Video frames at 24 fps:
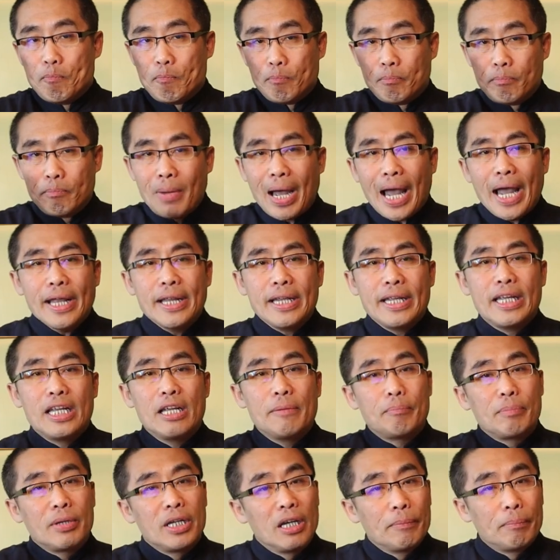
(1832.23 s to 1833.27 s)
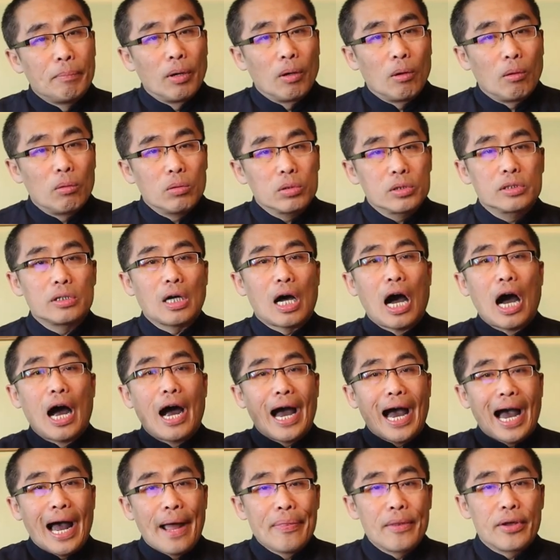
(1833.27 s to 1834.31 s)
many people
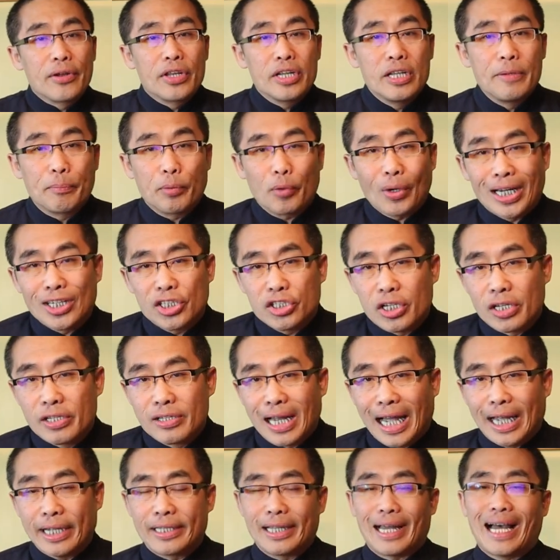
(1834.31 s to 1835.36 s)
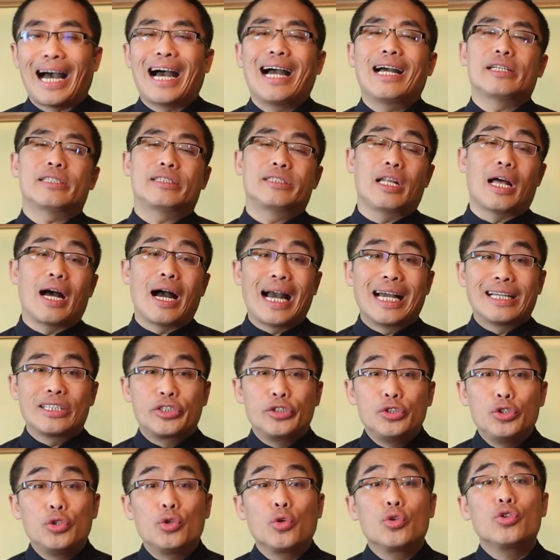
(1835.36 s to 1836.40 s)
are under the impression that as long
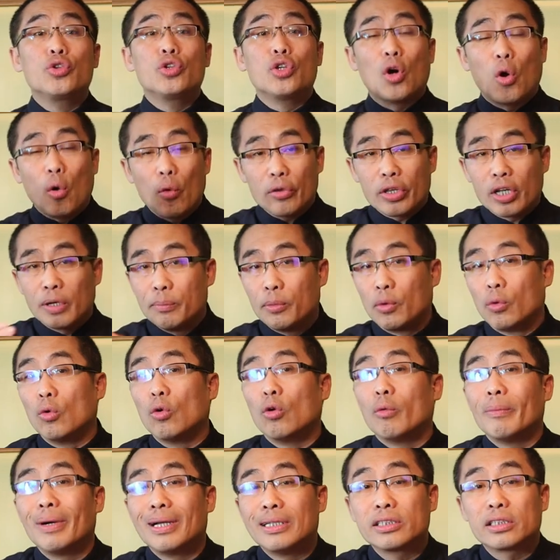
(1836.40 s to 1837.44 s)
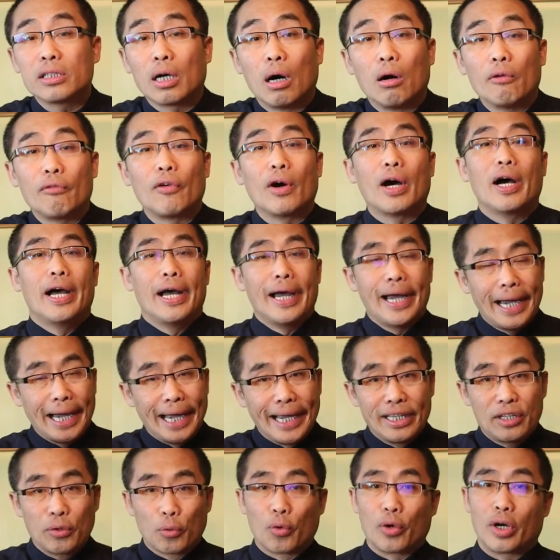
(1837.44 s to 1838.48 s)
as you know the movements of
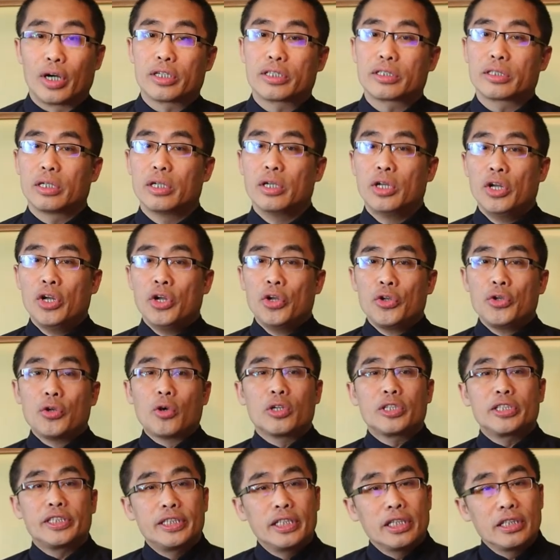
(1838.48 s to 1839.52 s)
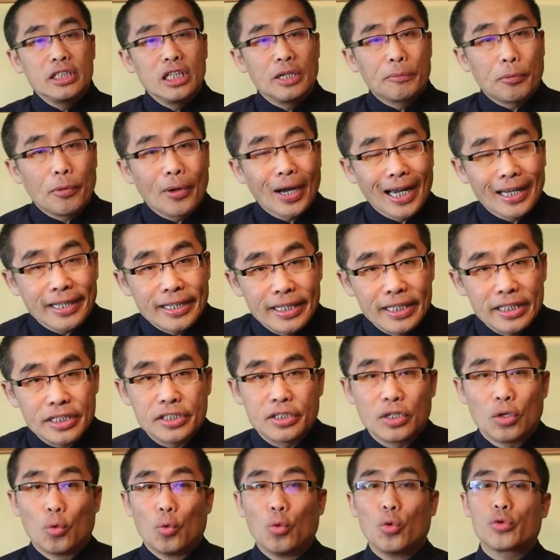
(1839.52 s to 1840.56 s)
8 words, your Xingyi
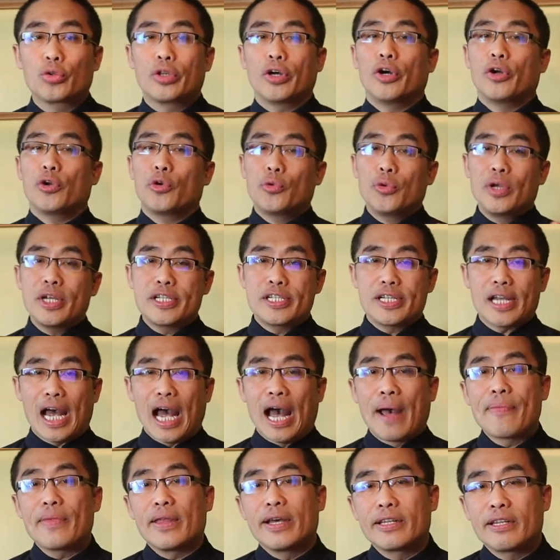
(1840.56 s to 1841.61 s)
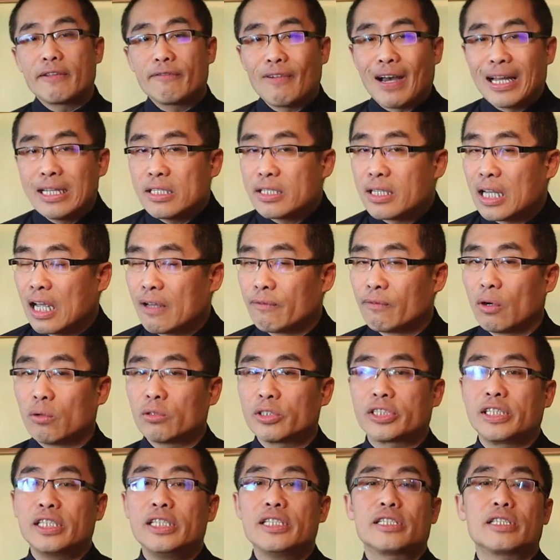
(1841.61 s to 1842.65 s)
practice would reach an advanced
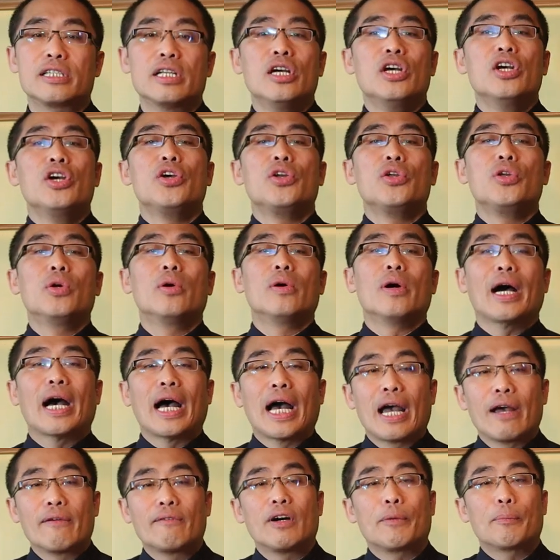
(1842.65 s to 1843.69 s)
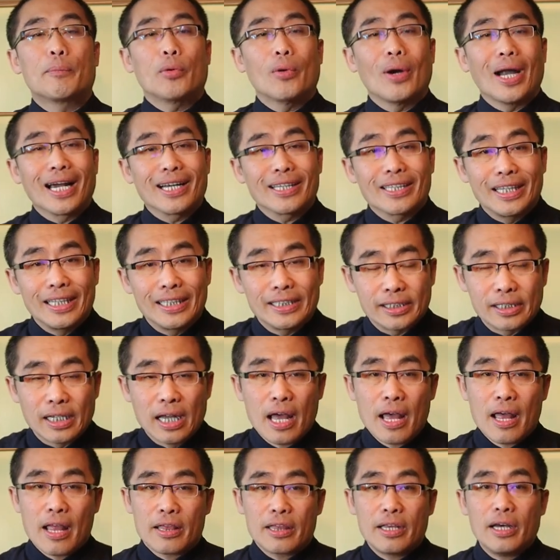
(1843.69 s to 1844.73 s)
level since you have practiced
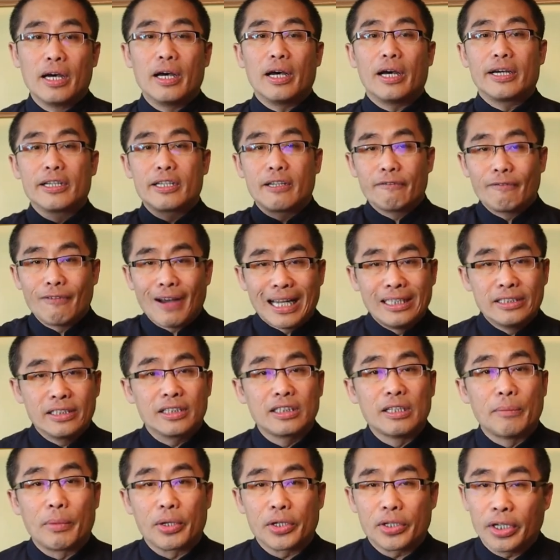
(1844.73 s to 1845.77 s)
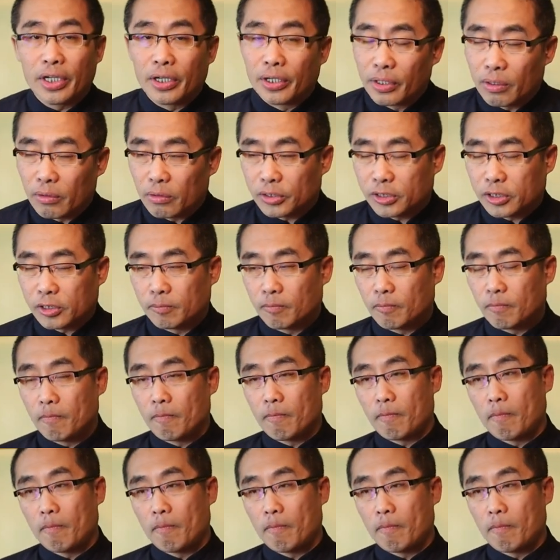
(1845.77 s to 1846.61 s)
the advanced materials.